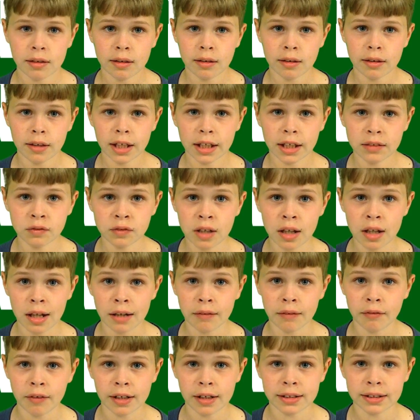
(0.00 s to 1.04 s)
Thanks for that
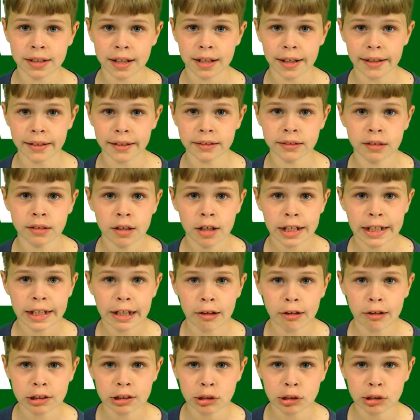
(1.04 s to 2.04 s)
advice, kids. Now let's